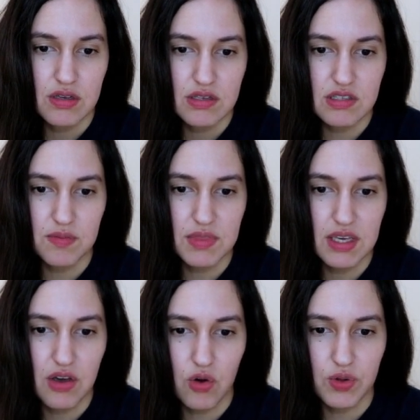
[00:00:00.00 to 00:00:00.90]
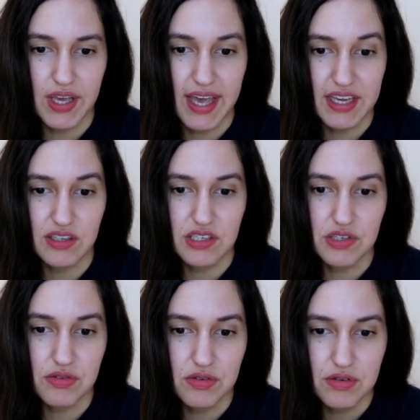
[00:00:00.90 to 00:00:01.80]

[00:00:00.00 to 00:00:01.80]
Something only I could do.